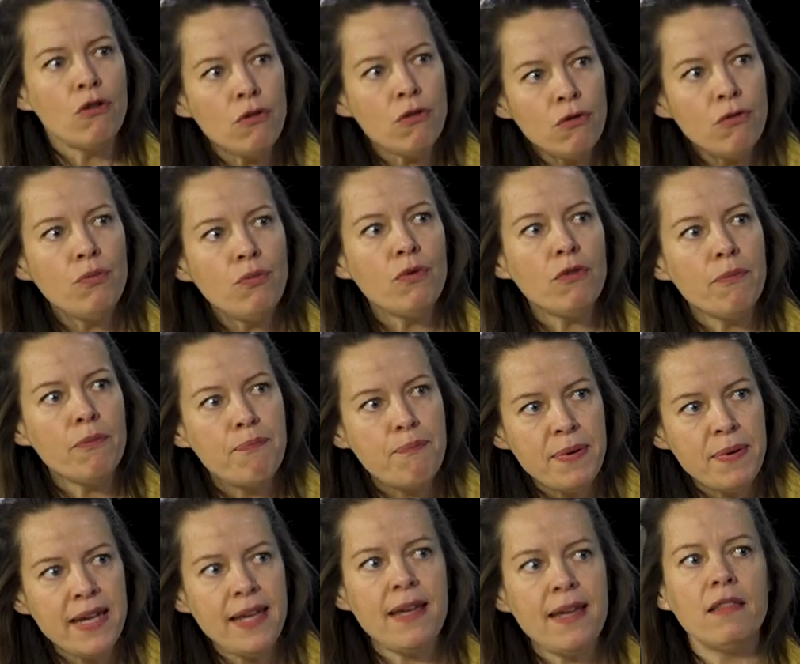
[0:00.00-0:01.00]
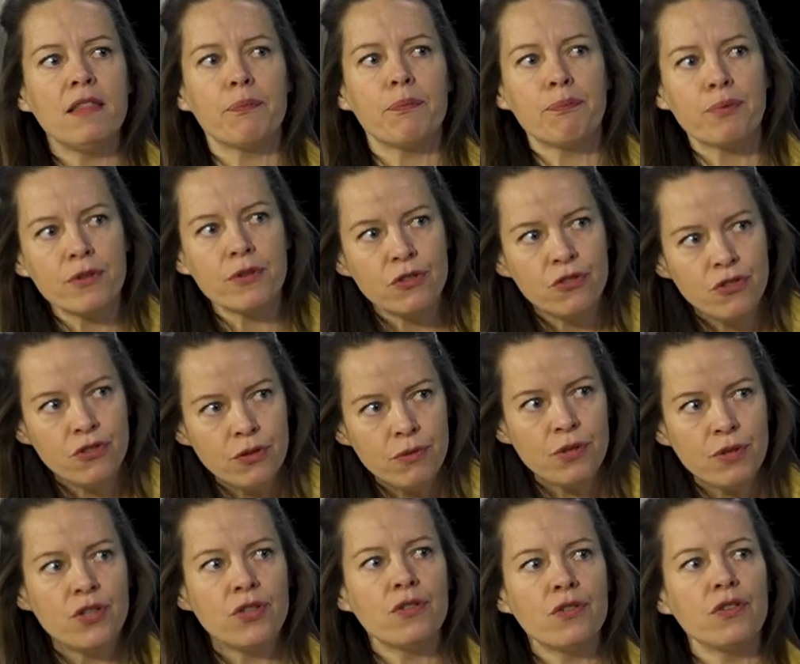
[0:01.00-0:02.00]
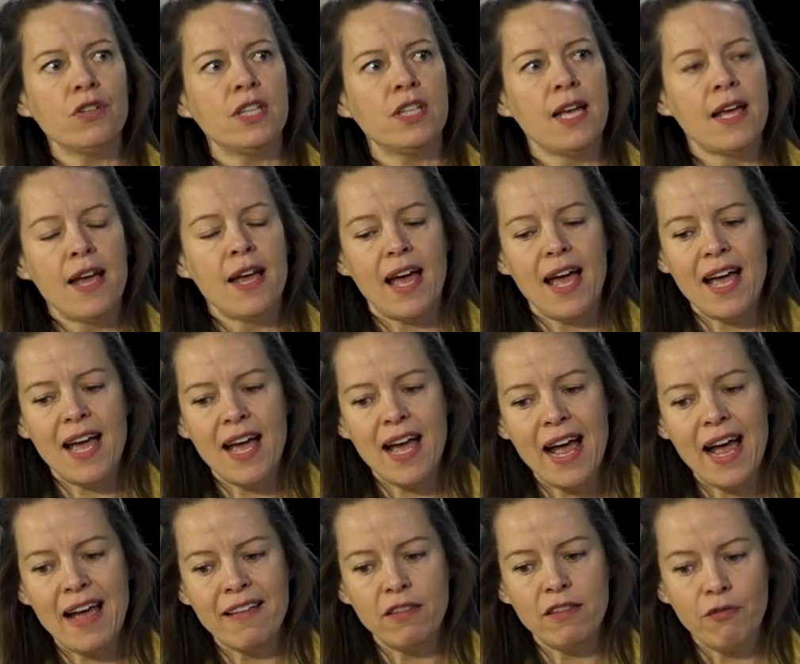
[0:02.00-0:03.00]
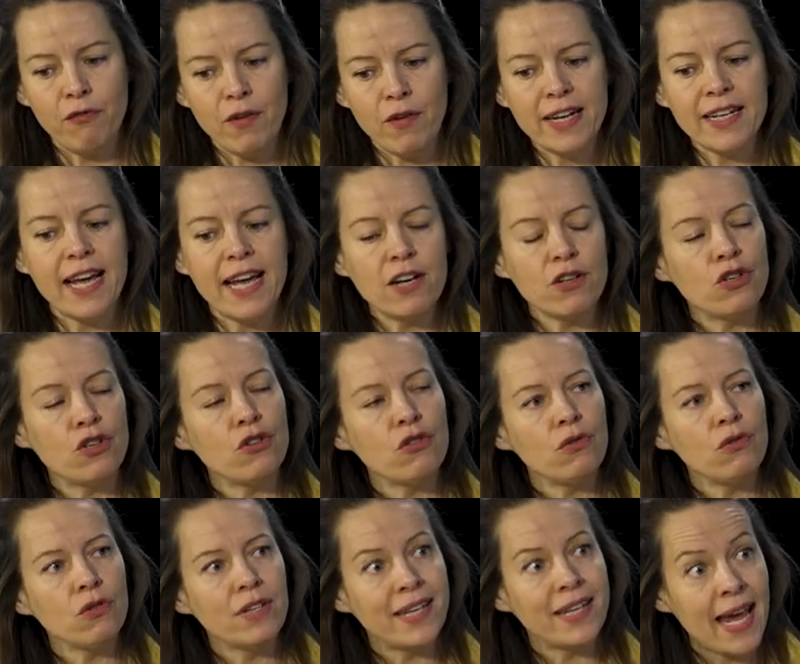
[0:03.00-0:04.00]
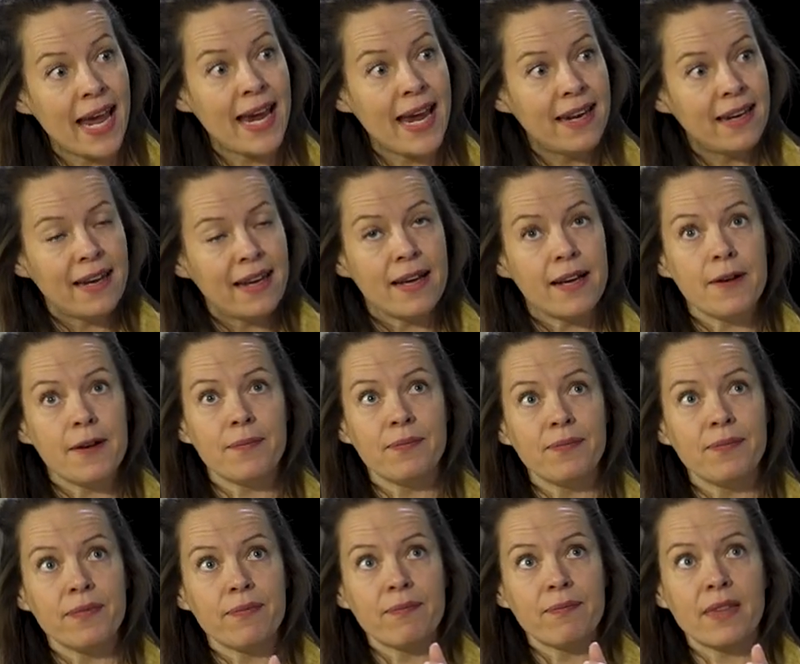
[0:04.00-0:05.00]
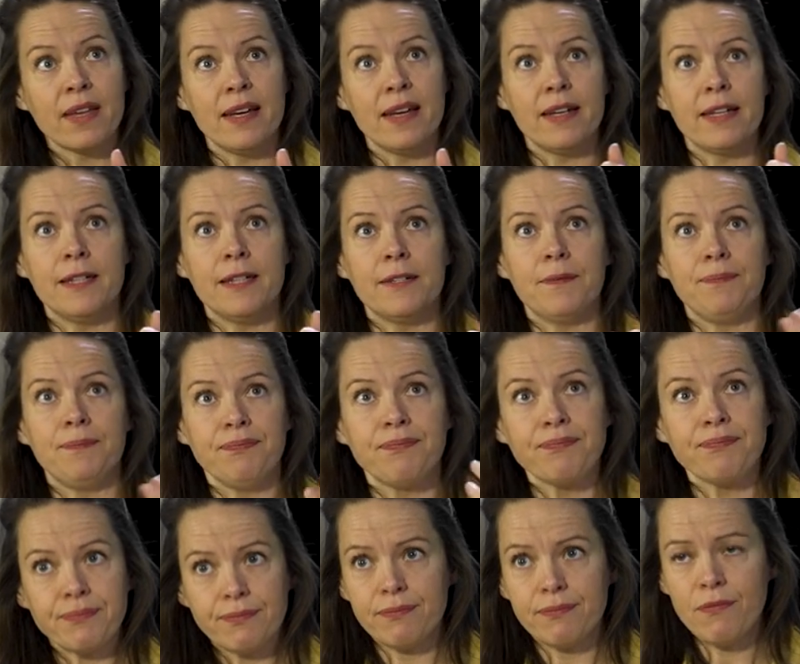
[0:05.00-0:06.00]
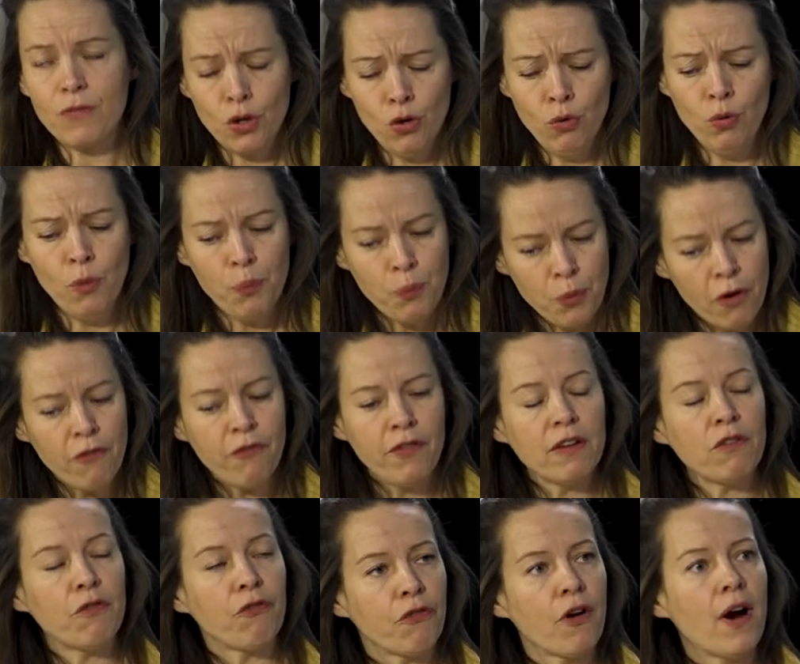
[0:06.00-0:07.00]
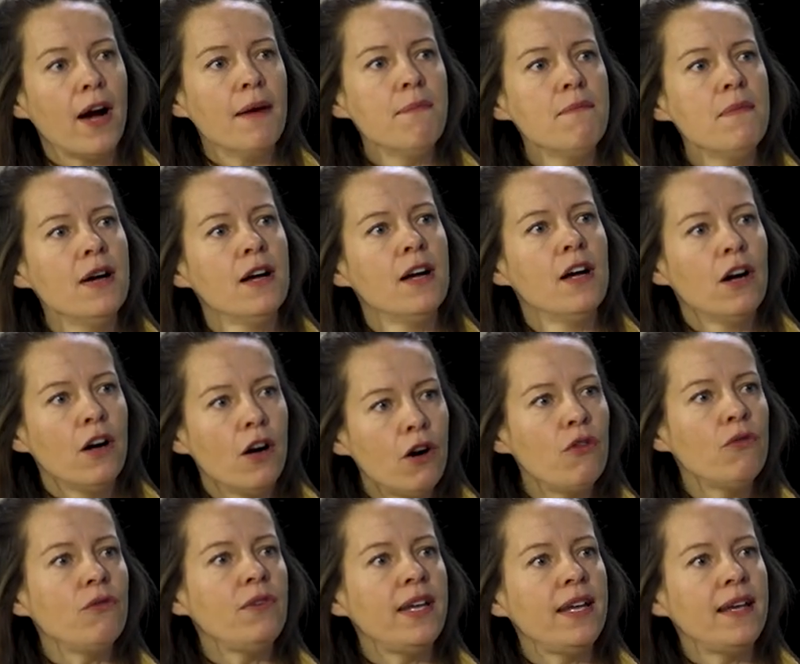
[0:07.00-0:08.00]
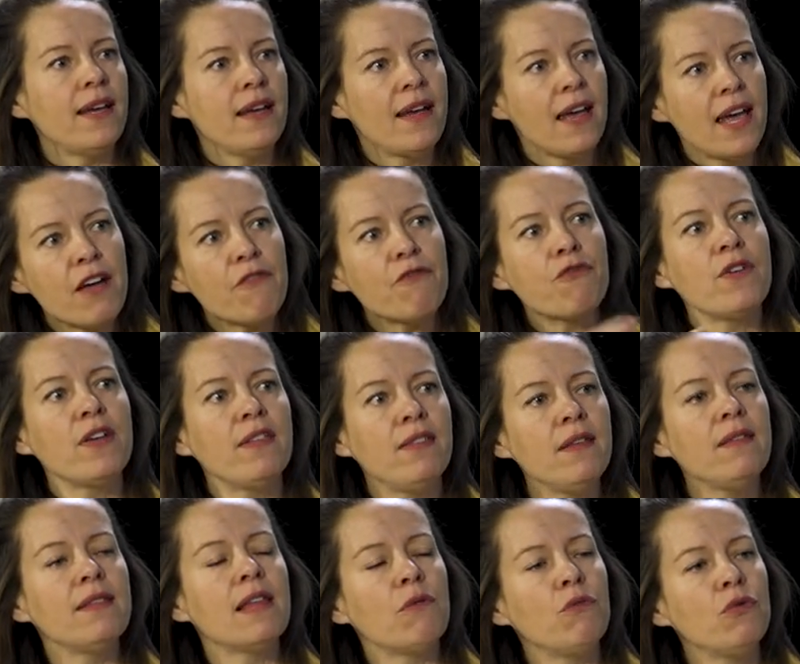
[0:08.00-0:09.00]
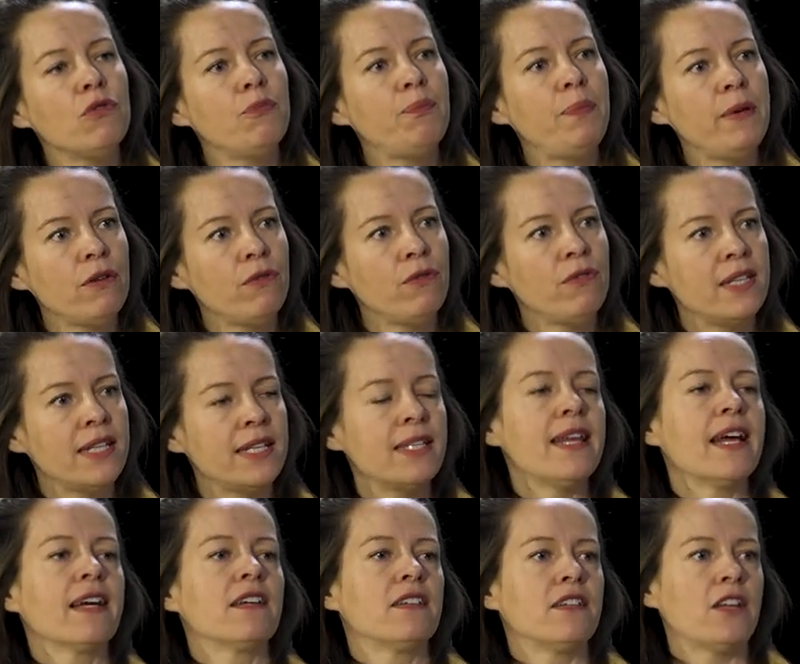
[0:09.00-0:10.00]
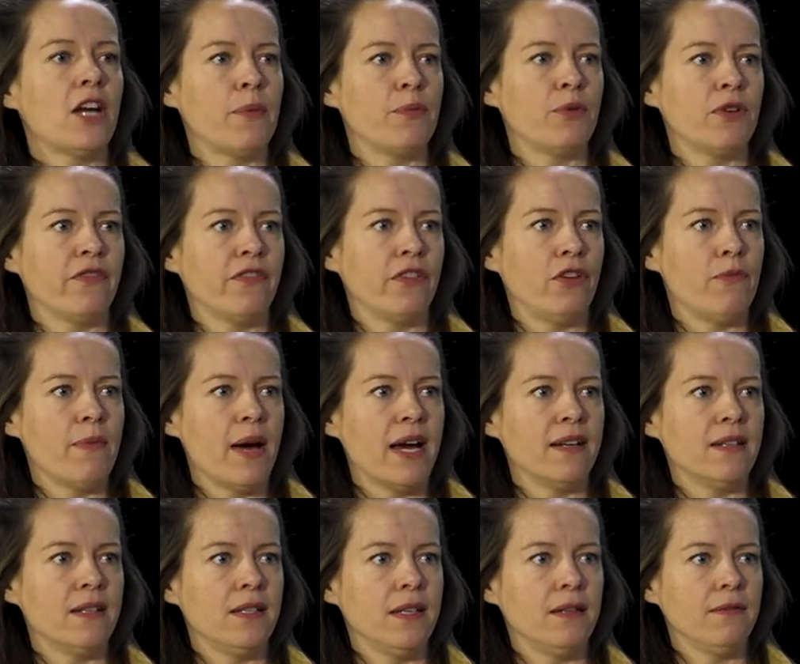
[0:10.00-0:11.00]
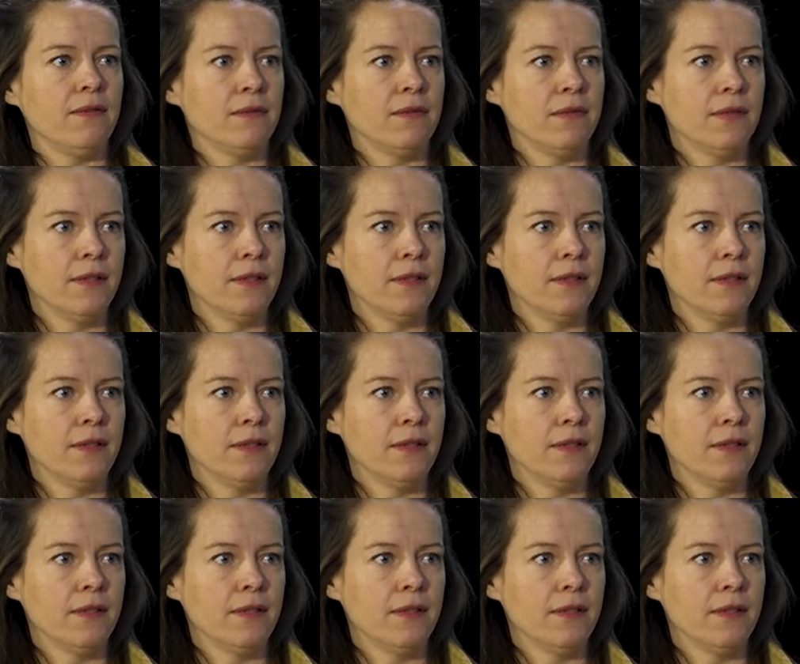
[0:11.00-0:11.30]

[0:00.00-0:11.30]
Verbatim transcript: Who will be the producers uh, and the financial gain, um, um, who will profit from owning everything that will build this next chapter of humanity?